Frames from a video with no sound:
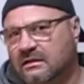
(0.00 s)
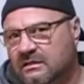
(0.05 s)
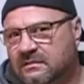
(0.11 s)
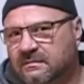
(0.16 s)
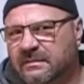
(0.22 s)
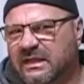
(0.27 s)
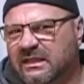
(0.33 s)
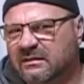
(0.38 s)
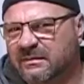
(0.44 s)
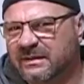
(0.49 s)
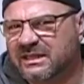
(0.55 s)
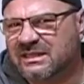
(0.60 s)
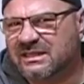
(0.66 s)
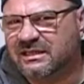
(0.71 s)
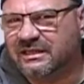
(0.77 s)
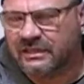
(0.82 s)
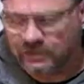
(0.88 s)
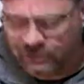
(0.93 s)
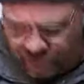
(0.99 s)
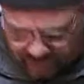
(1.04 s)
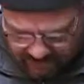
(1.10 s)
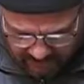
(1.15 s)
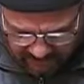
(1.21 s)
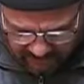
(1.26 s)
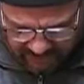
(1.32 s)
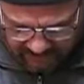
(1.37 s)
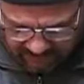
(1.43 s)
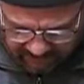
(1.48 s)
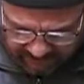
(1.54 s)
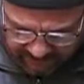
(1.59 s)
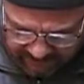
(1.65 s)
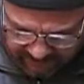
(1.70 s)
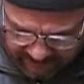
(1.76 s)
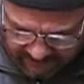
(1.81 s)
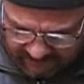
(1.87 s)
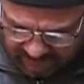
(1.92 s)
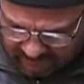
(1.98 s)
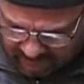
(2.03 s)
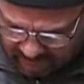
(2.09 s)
About the best lead you're going to get from me.